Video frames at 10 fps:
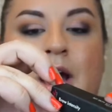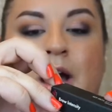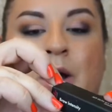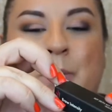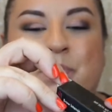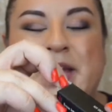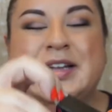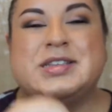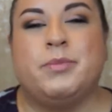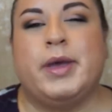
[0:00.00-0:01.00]

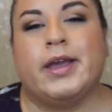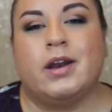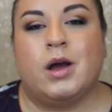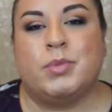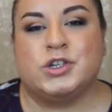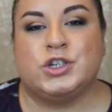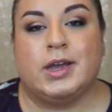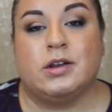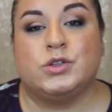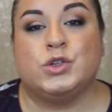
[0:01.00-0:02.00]
I did pick it up a
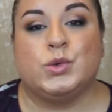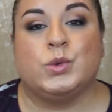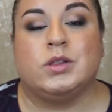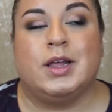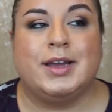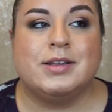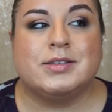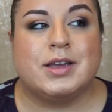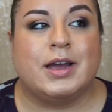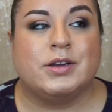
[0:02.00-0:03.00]
shade too
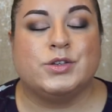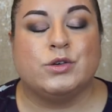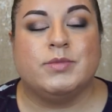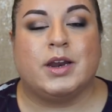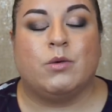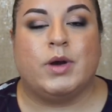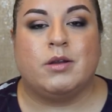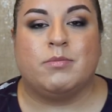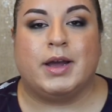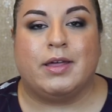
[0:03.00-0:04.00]
light. I assumed that it
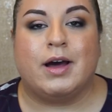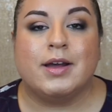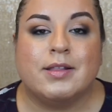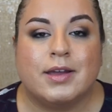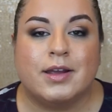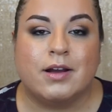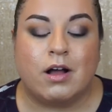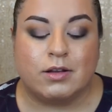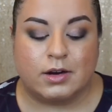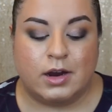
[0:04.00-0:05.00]
went by the highlighting
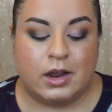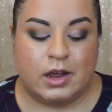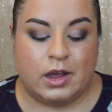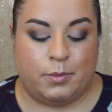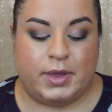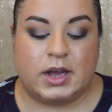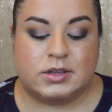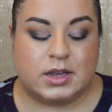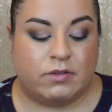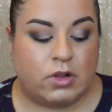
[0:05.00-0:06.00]
color, and
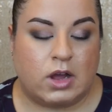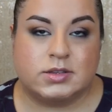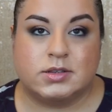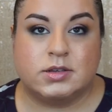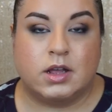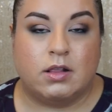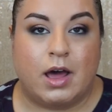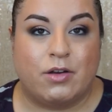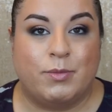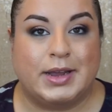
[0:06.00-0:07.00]
because I've lost a
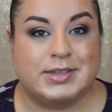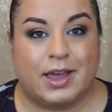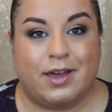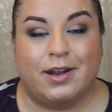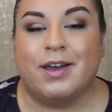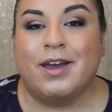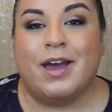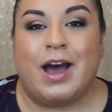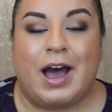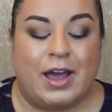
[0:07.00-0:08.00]
lot of my tan,
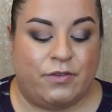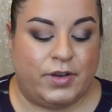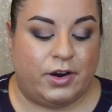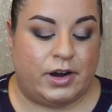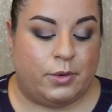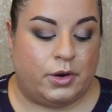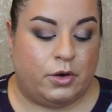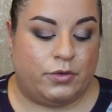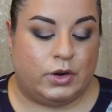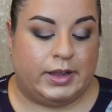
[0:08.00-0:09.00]
I figured I would
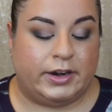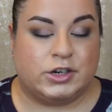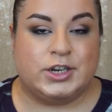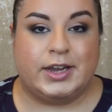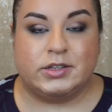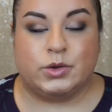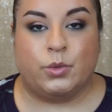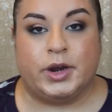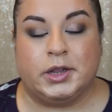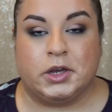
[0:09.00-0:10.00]
go for a lighter shade so it
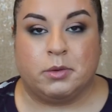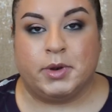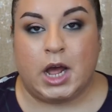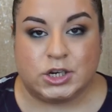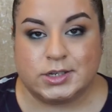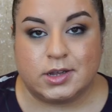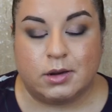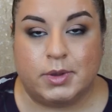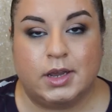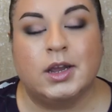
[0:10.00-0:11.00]
wouldn't look obnoxious
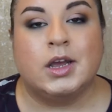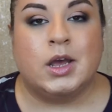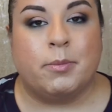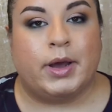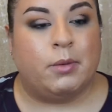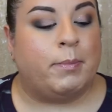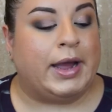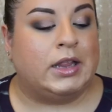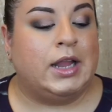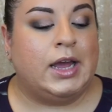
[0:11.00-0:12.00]
on me. But
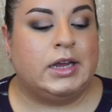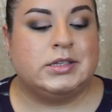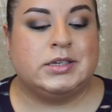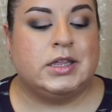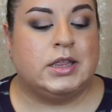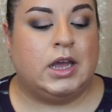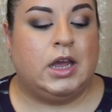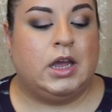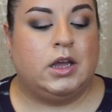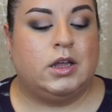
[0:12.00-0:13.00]
by light,
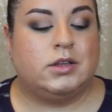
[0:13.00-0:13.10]
they